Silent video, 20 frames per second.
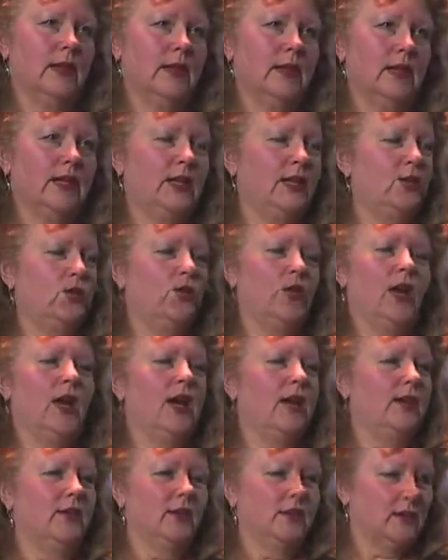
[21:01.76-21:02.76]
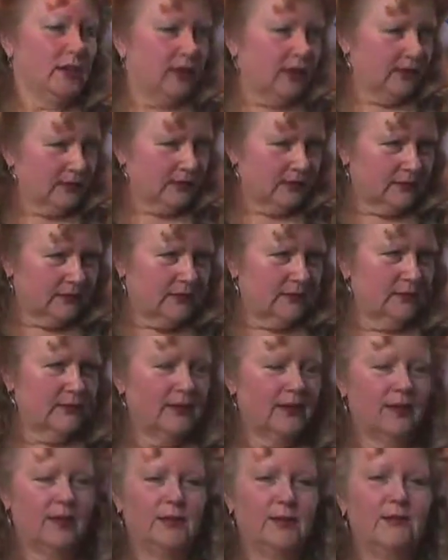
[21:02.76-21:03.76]
cutting your idling,
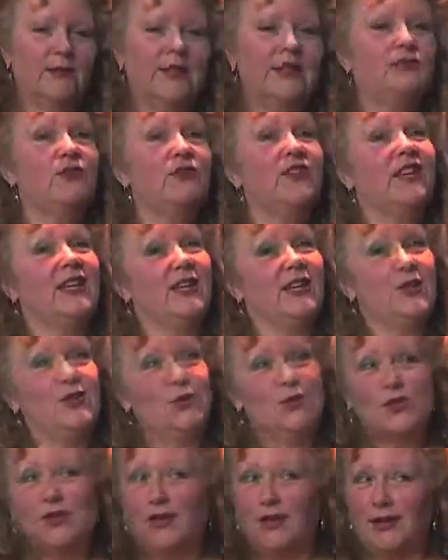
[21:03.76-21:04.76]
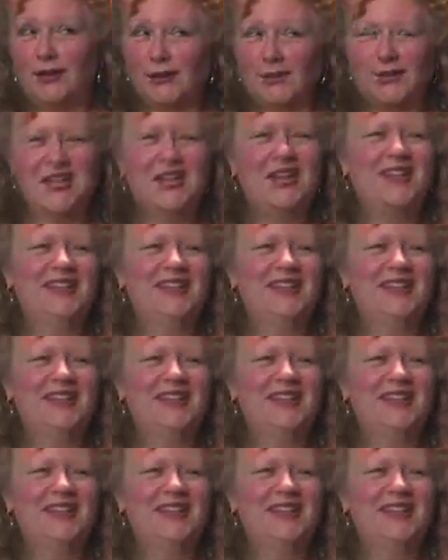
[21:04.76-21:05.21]
inflating your tires.